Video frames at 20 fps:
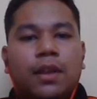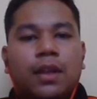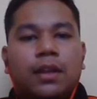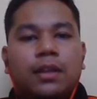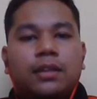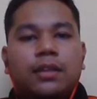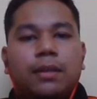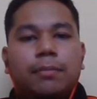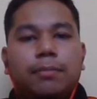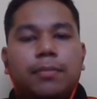
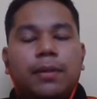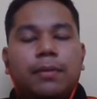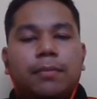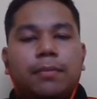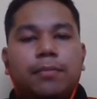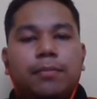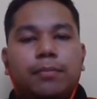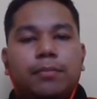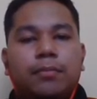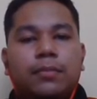The
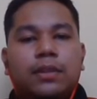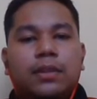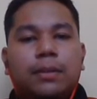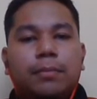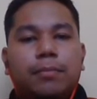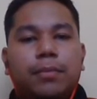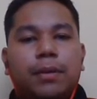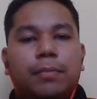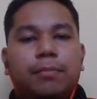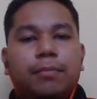
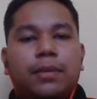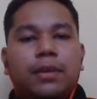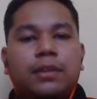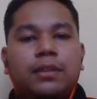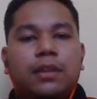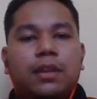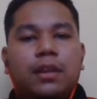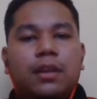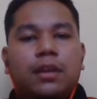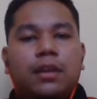
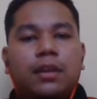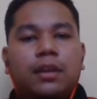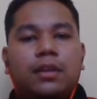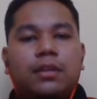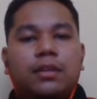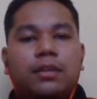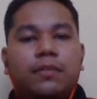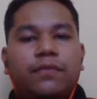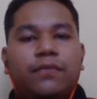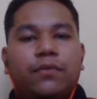purpose
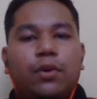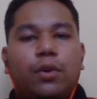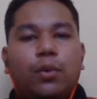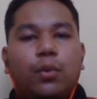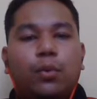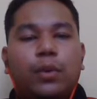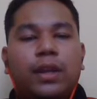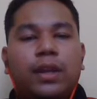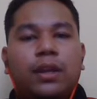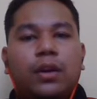is for
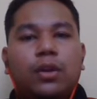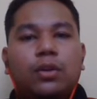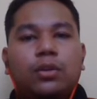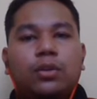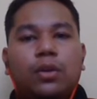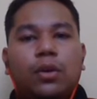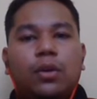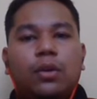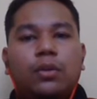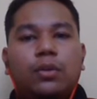wheel
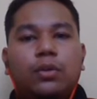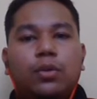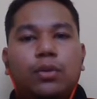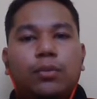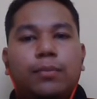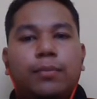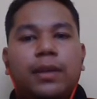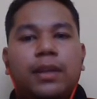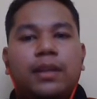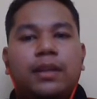control to
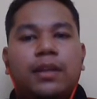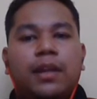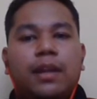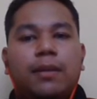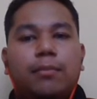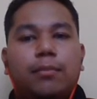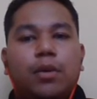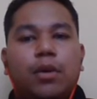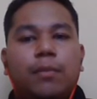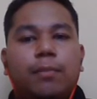be
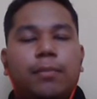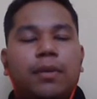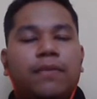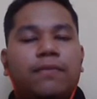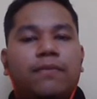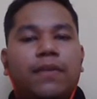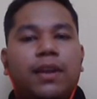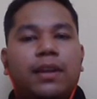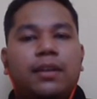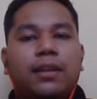done more
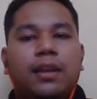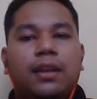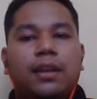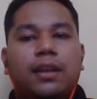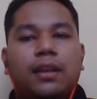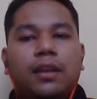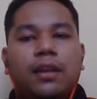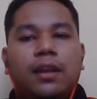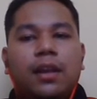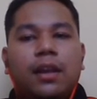perfectly.
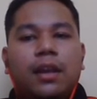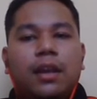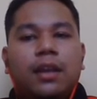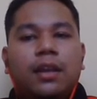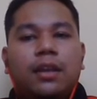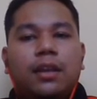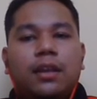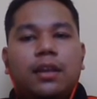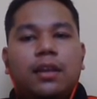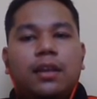
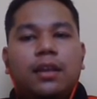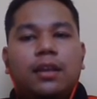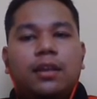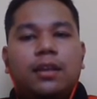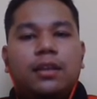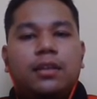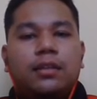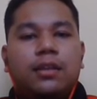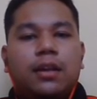It is